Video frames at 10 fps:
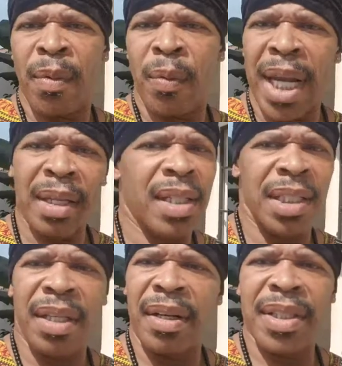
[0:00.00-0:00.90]

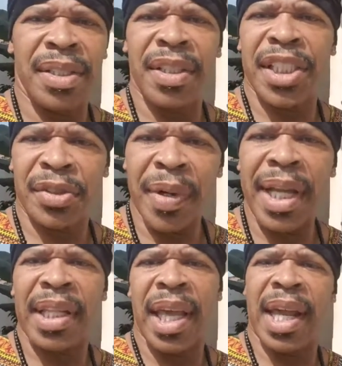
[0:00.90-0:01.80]
Because there's
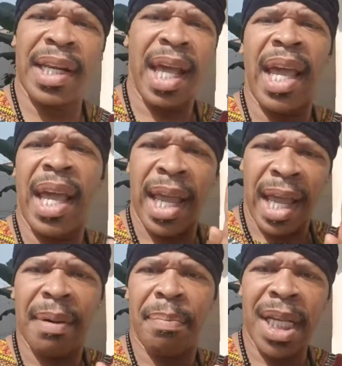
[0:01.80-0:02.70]
strength in
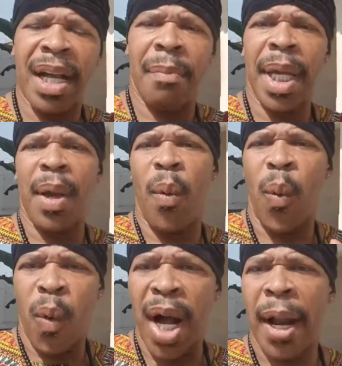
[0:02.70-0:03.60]
becoming
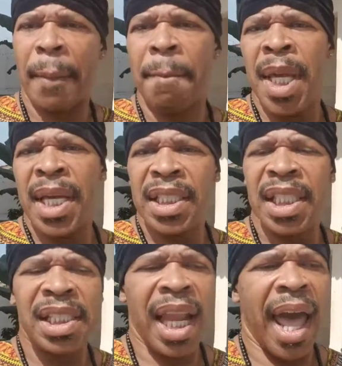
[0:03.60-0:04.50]
one. It's
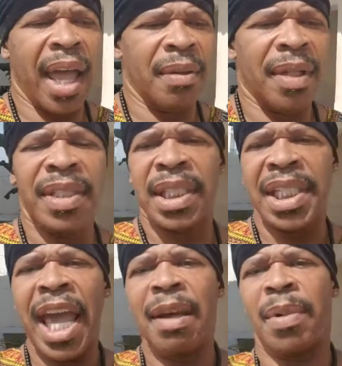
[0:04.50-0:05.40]
just like there's a
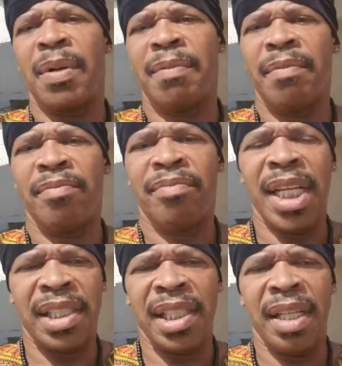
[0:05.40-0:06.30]
table
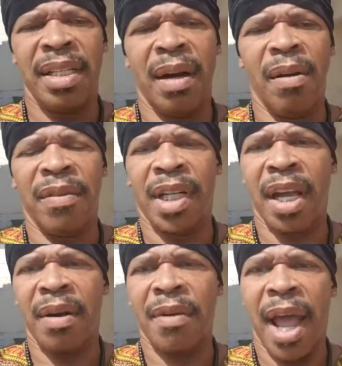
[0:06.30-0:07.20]
that's sitting over
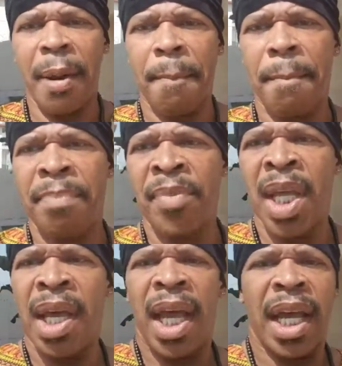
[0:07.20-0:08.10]
there, right?
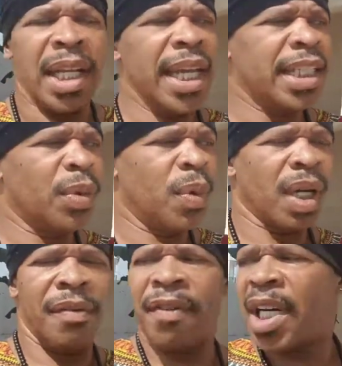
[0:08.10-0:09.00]
And each
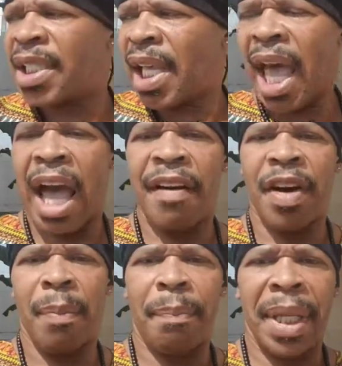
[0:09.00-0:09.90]
one of us have
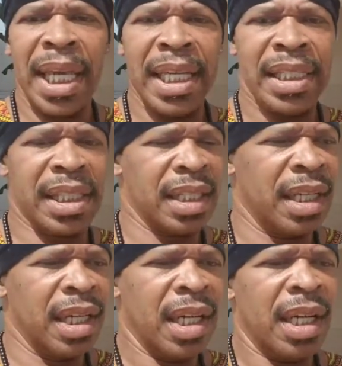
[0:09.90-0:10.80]
a piece
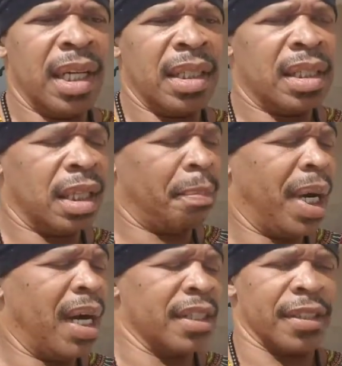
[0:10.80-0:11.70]
to the
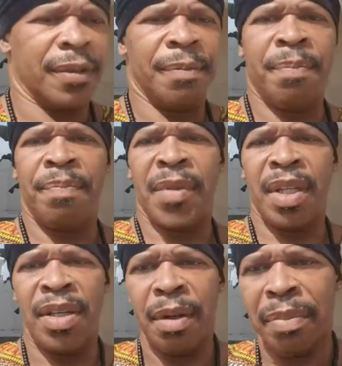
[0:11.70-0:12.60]
puzzle.
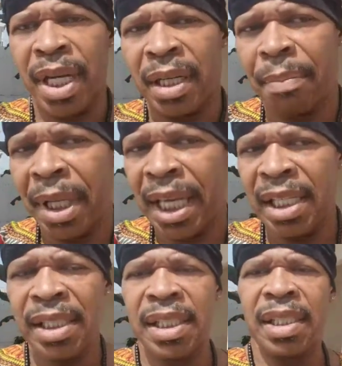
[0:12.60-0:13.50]
So you bring the
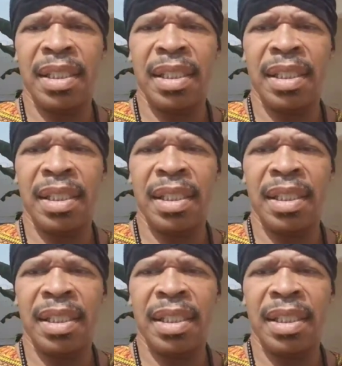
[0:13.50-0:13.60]
piece,